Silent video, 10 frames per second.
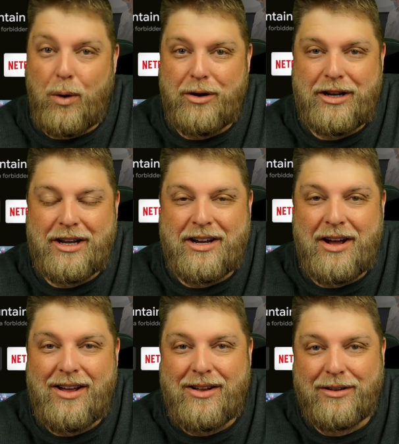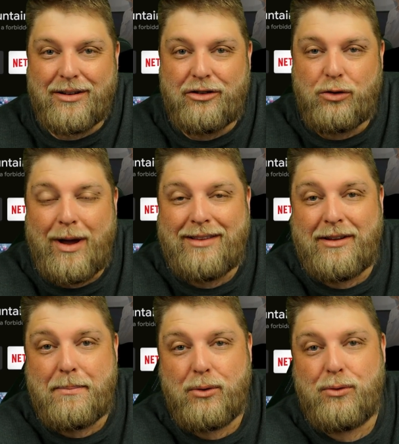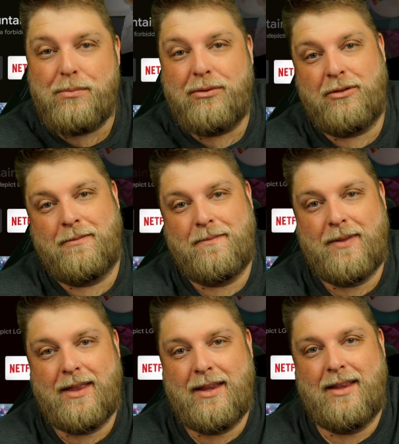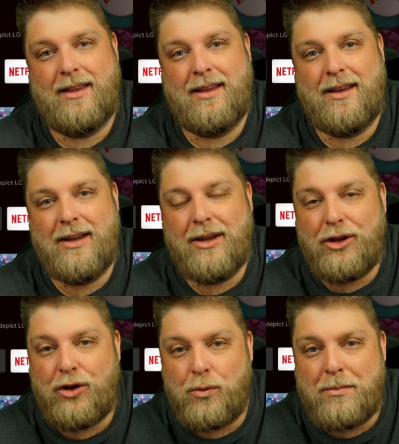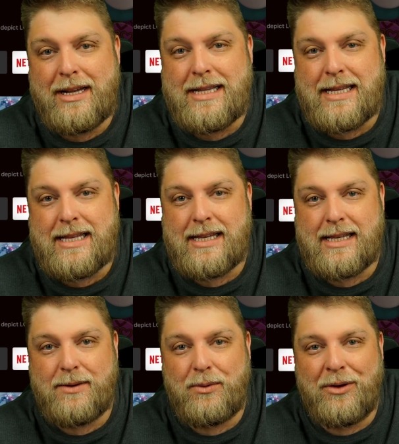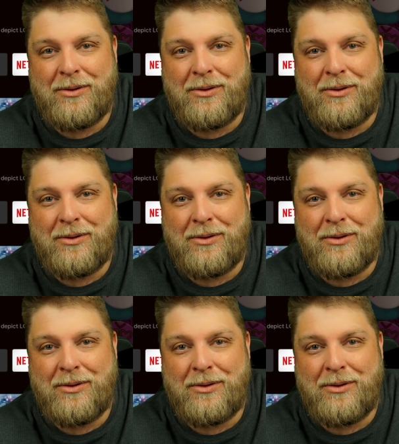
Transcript: What do you call sweaty boobs? Humidities.